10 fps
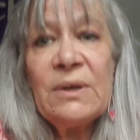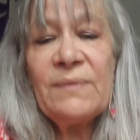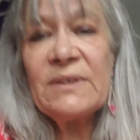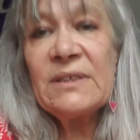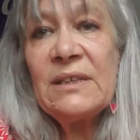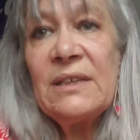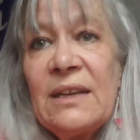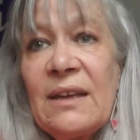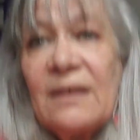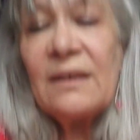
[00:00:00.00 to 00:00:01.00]
If I tilt you
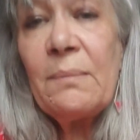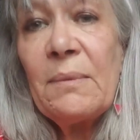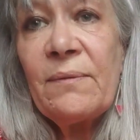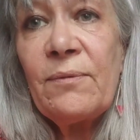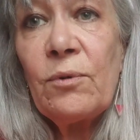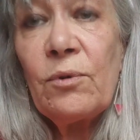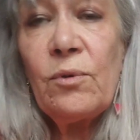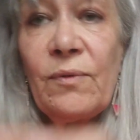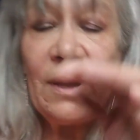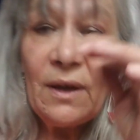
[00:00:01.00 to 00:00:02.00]
that, you might fall
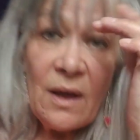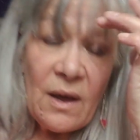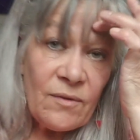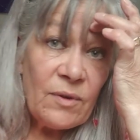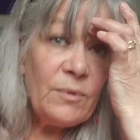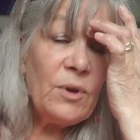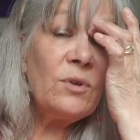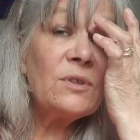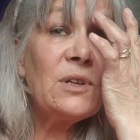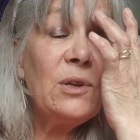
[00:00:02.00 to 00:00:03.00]
over. From
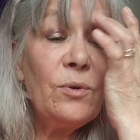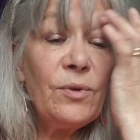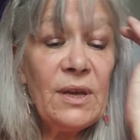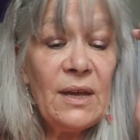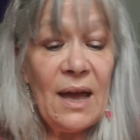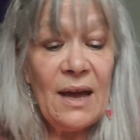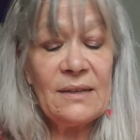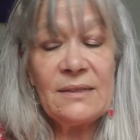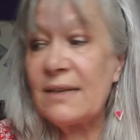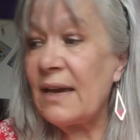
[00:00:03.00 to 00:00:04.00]
Yours Clothing,
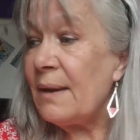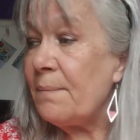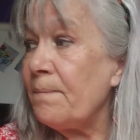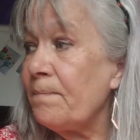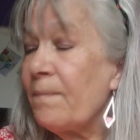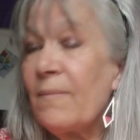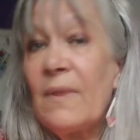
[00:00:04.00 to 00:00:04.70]
and I